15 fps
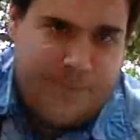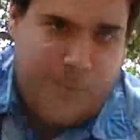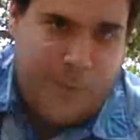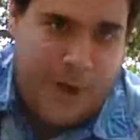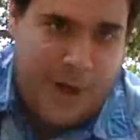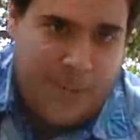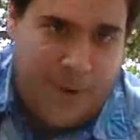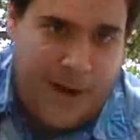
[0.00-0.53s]

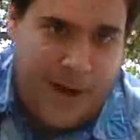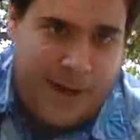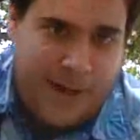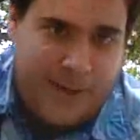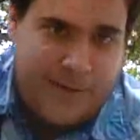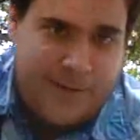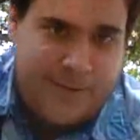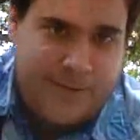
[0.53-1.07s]
Read about
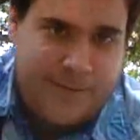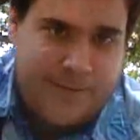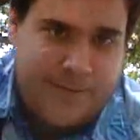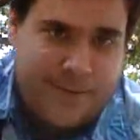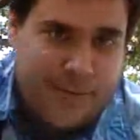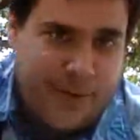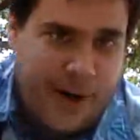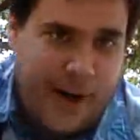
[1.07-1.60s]
it.
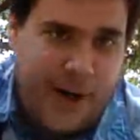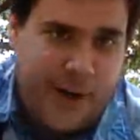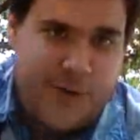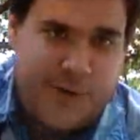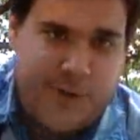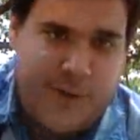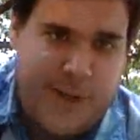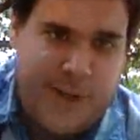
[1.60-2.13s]
Very
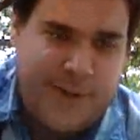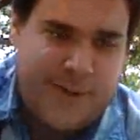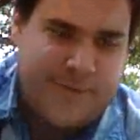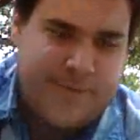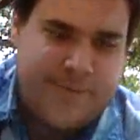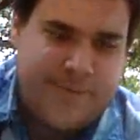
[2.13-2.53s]
interesting.